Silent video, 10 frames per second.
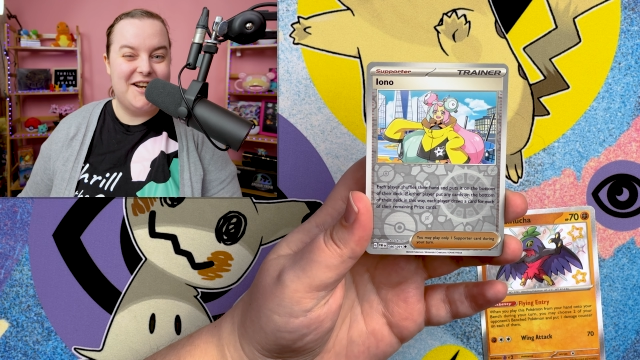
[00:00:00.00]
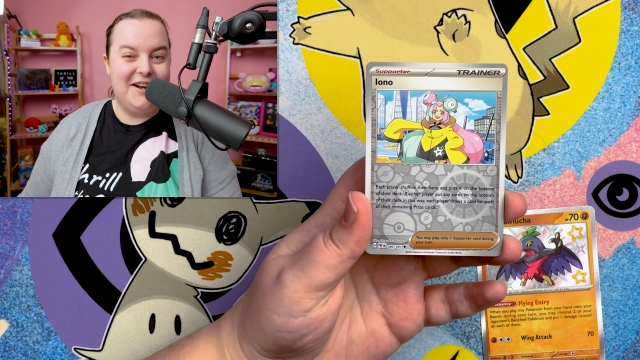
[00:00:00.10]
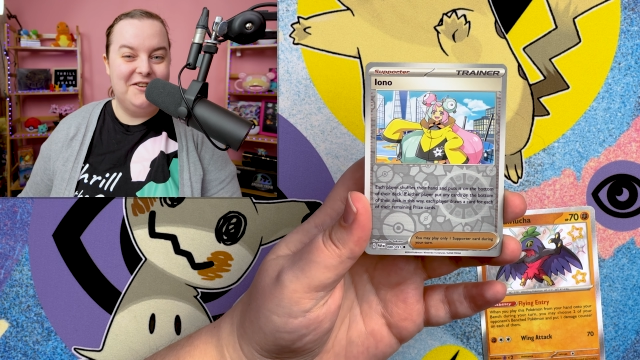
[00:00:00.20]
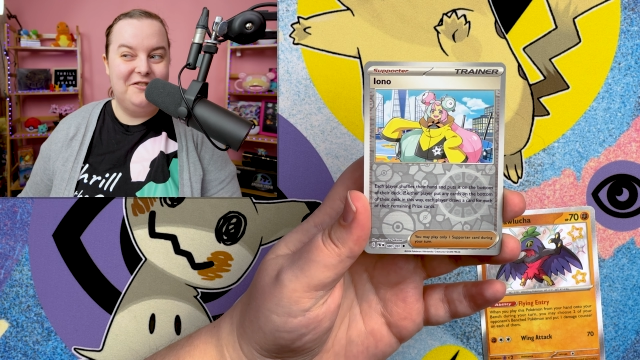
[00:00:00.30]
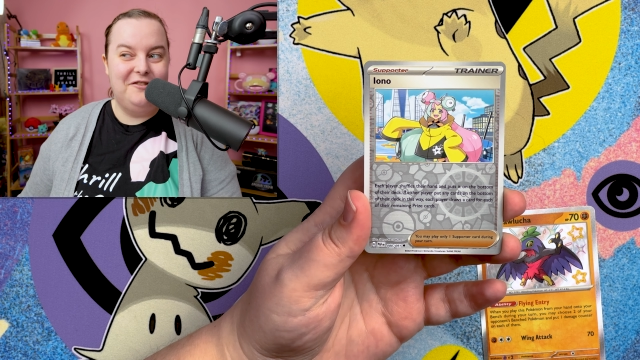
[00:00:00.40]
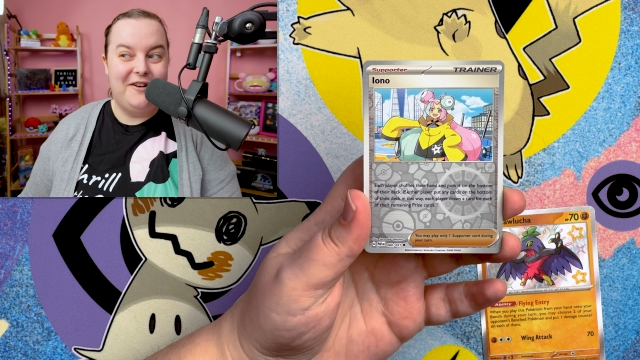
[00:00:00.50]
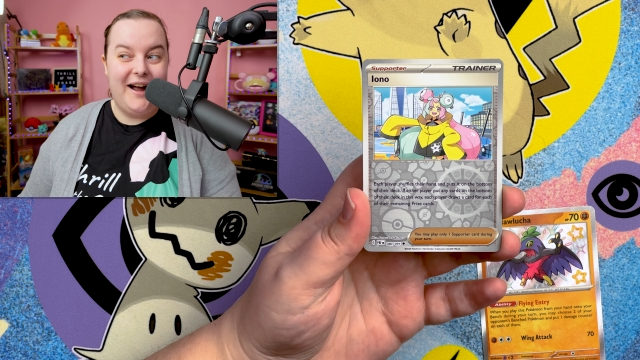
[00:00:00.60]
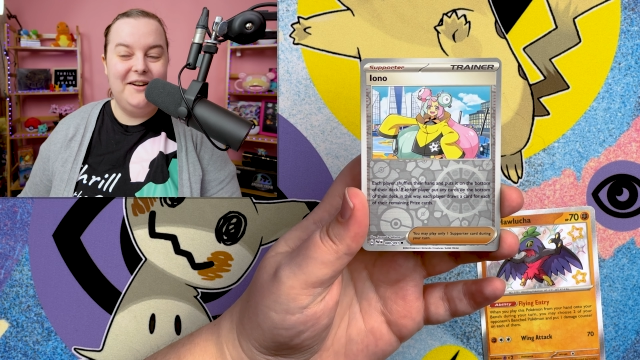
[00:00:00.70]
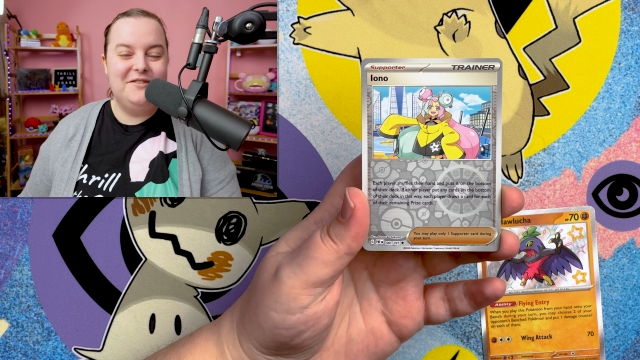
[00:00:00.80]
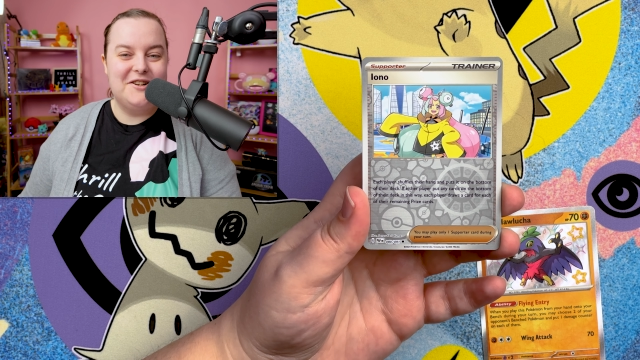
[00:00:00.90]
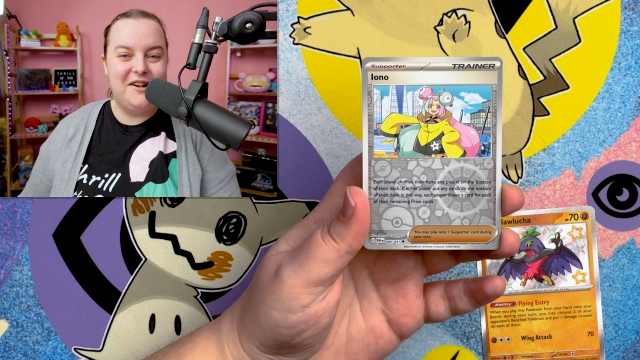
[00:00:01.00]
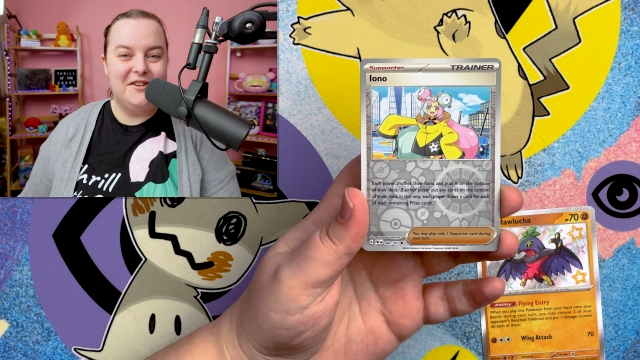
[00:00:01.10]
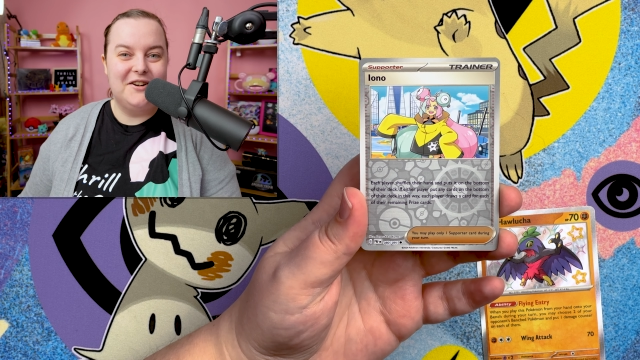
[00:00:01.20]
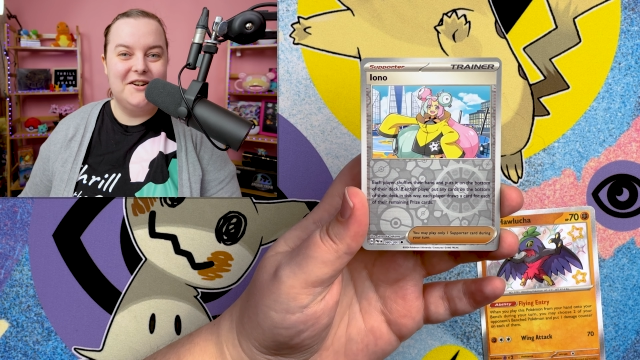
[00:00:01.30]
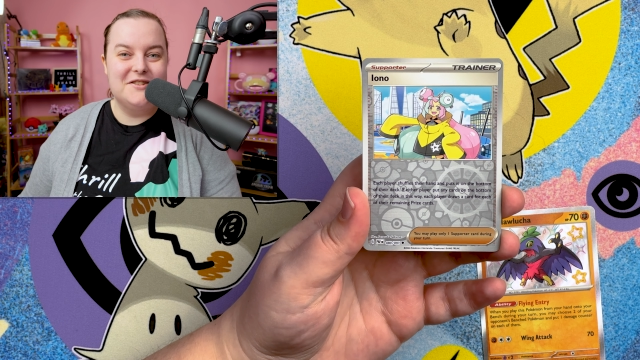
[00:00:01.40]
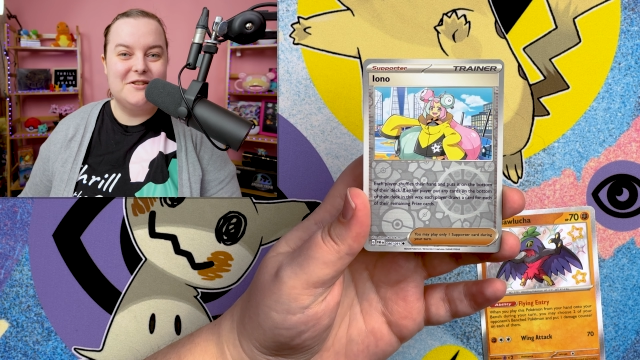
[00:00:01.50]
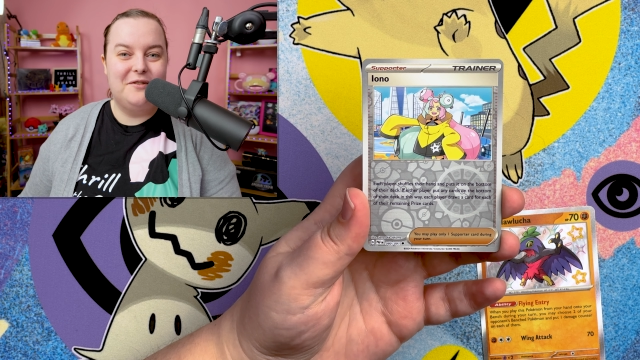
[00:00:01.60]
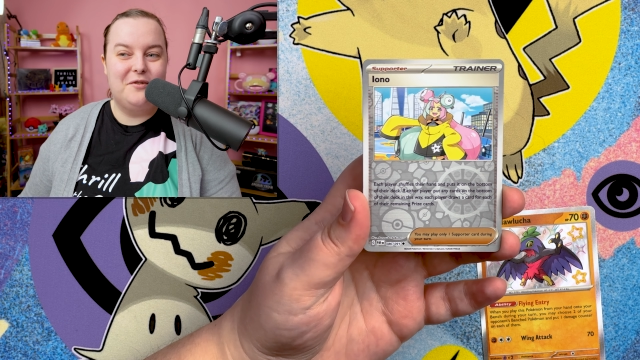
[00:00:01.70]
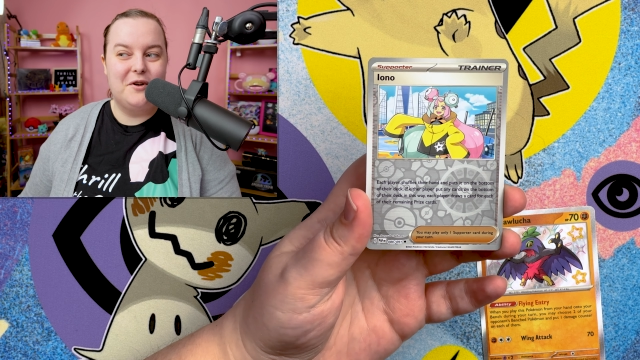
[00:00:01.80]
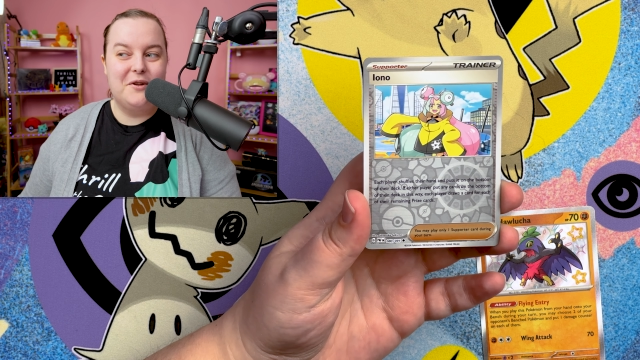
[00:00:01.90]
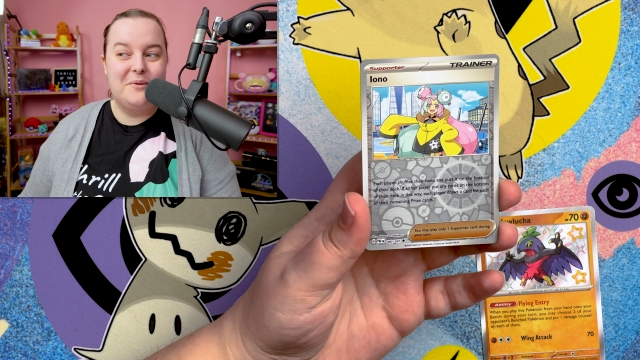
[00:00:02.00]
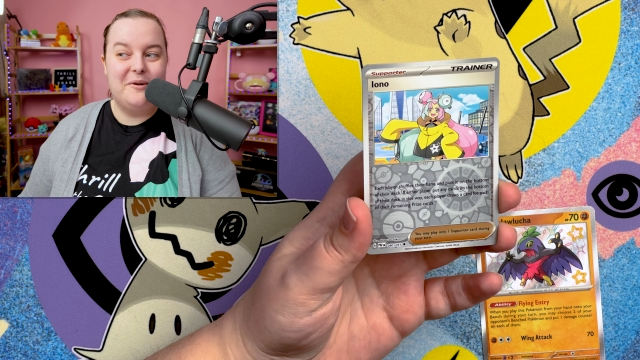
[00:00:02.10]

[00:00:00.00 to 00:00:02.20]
shy of $5 for the